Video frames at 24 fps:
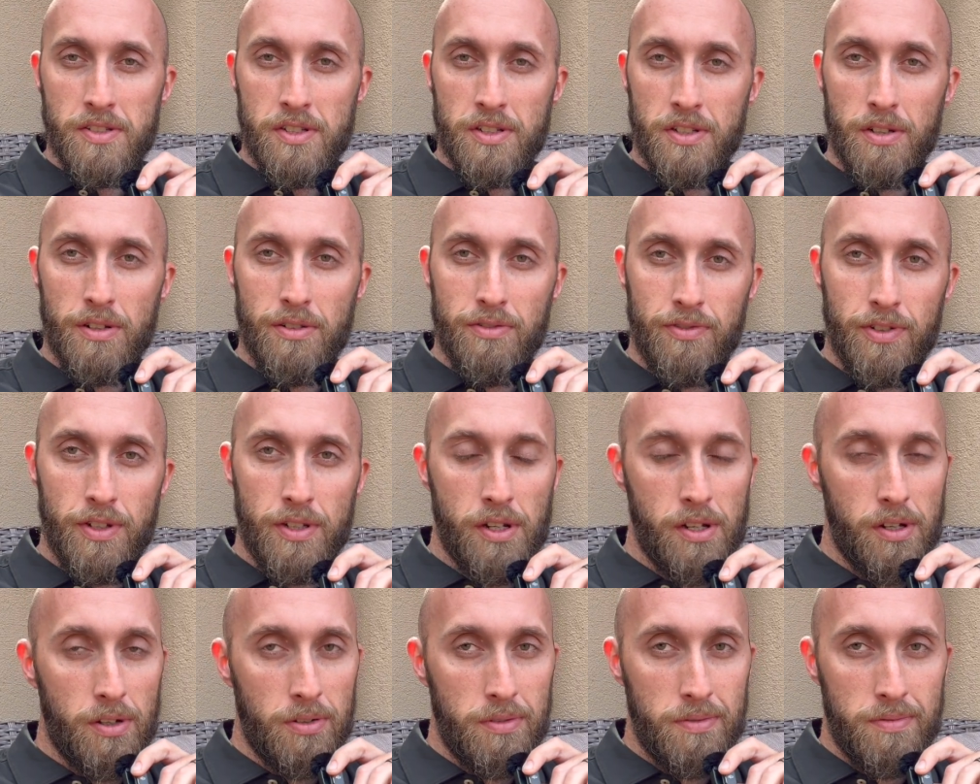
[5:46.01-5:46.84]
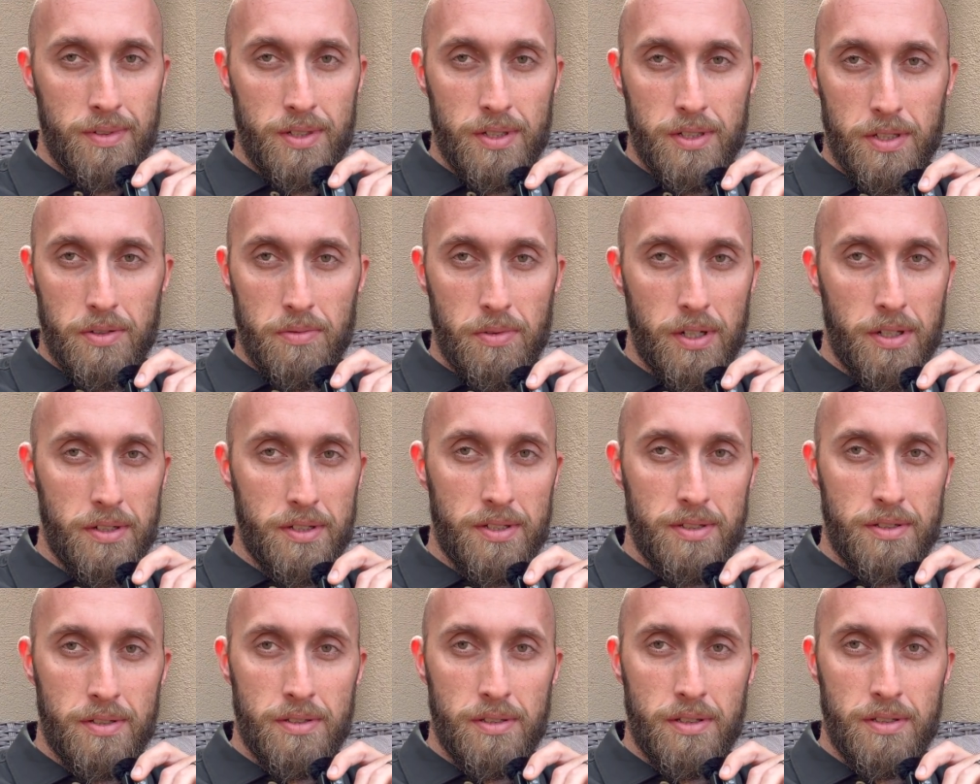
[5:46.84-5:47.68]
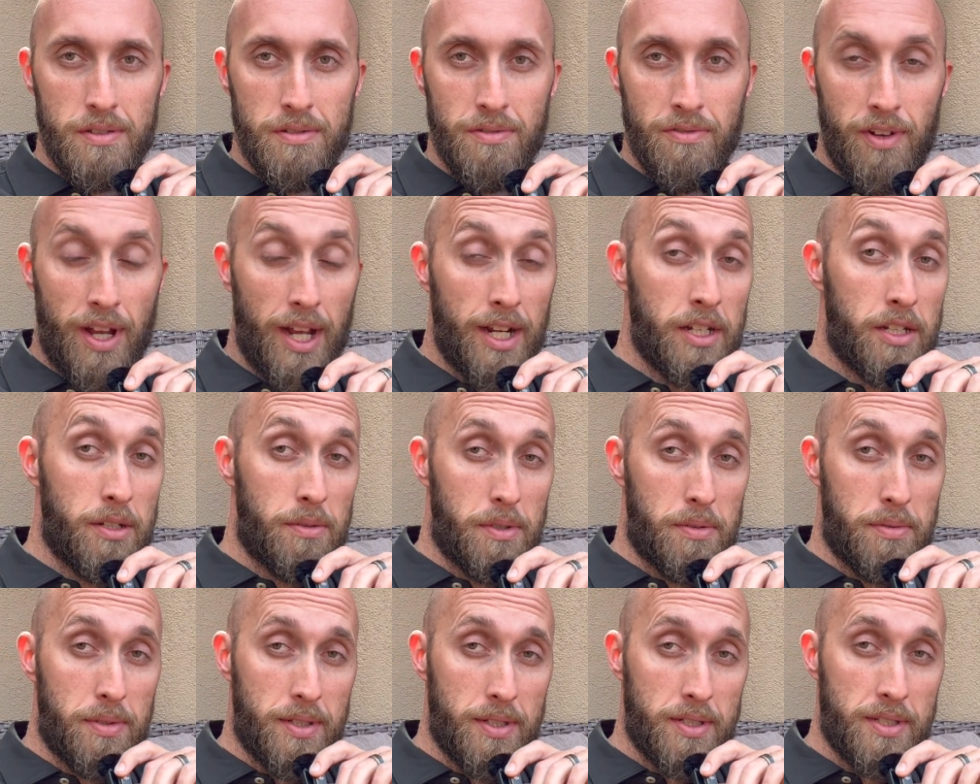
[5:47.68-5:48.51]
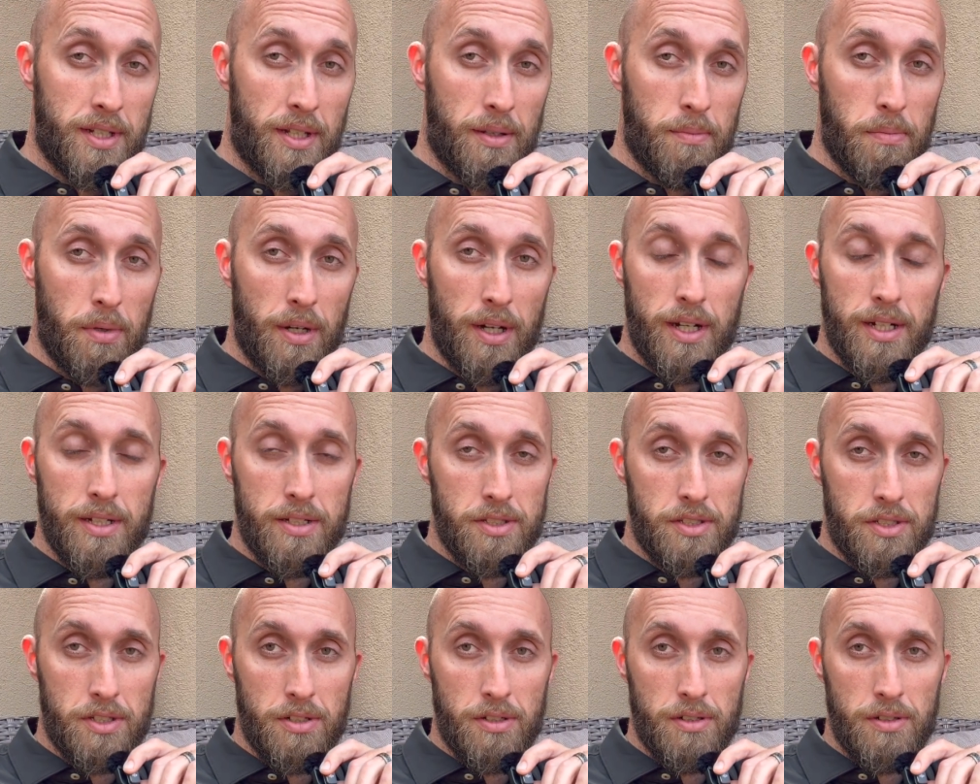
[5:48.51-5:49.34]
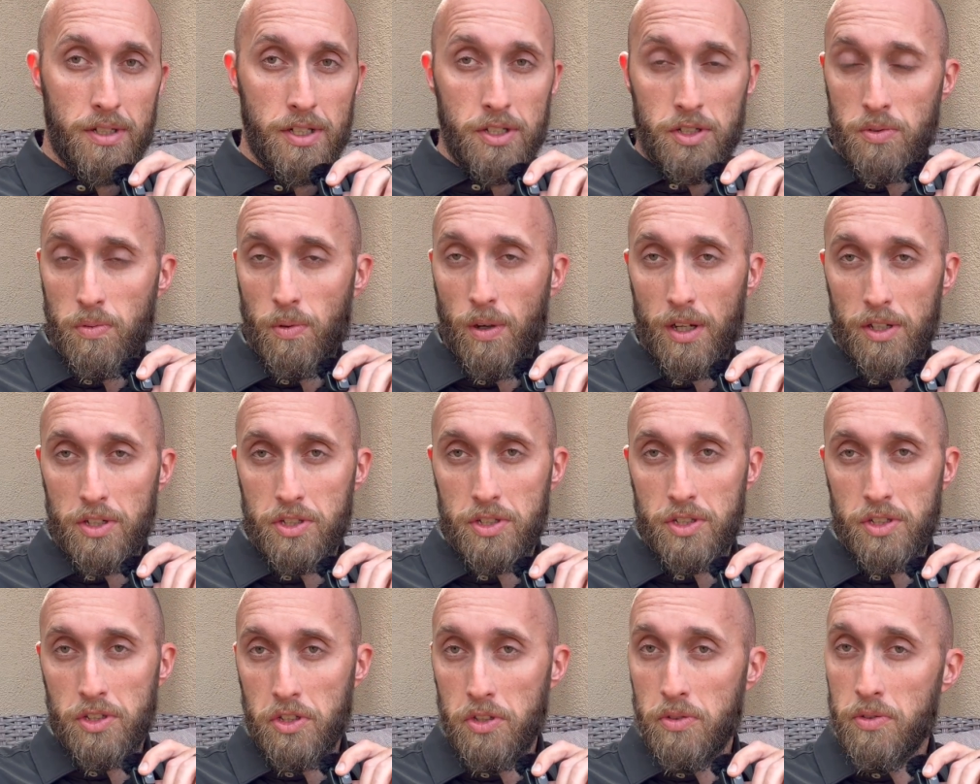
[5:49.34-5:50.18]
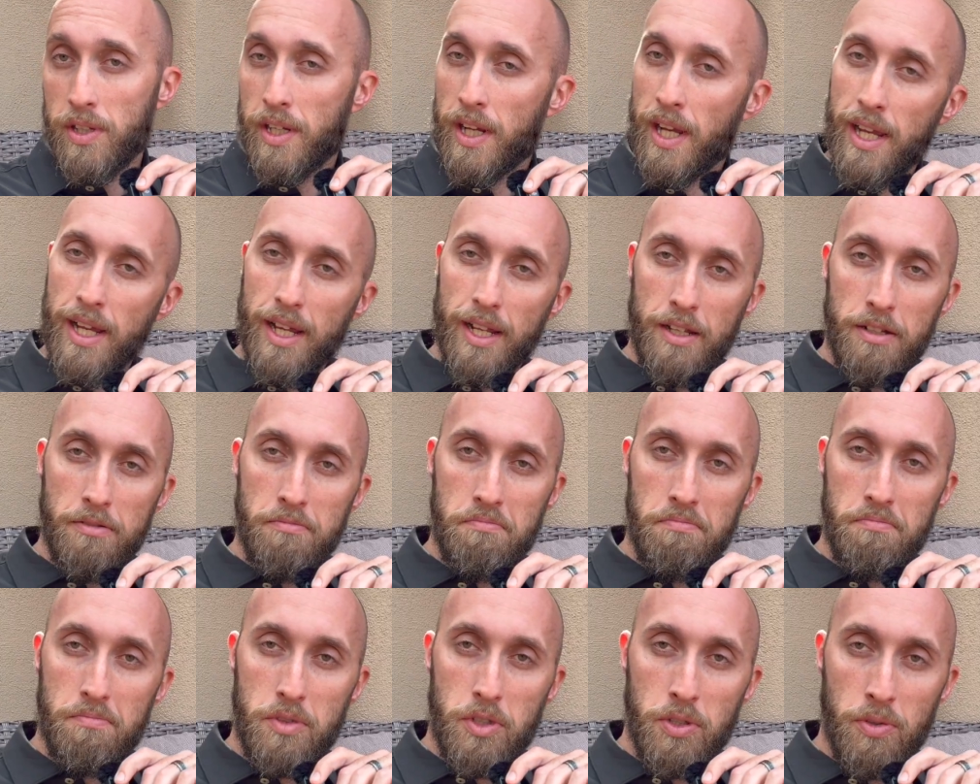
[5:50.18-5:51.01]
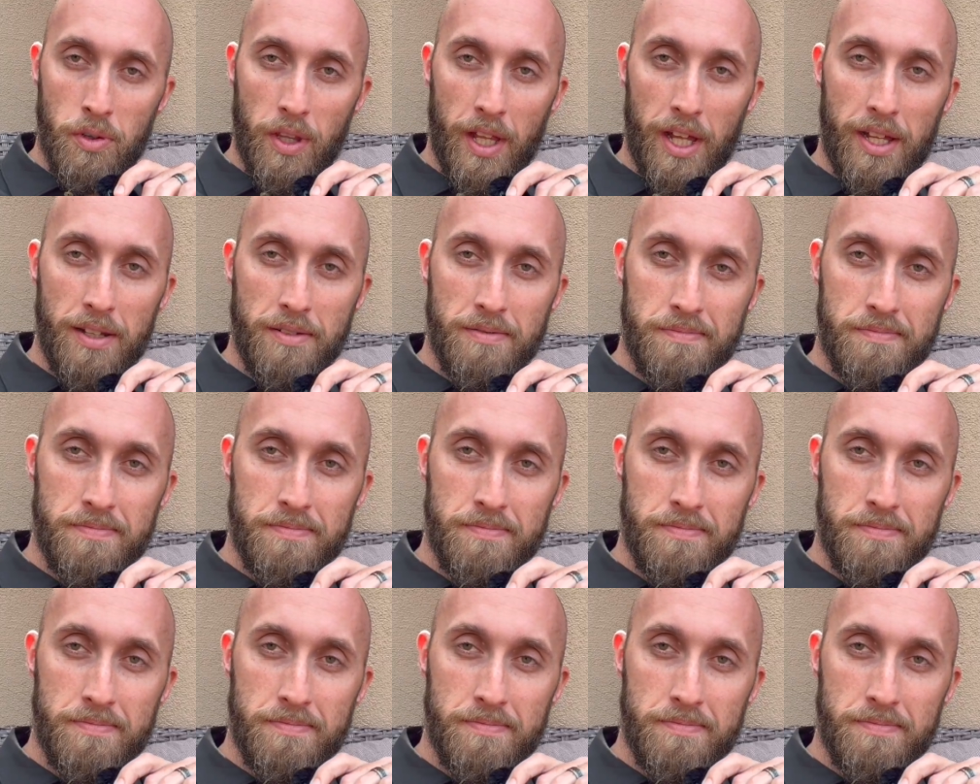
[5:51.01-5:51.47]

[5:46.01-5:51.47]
So if you want your vacuum to be the same brand as your dishwasher, you can do that.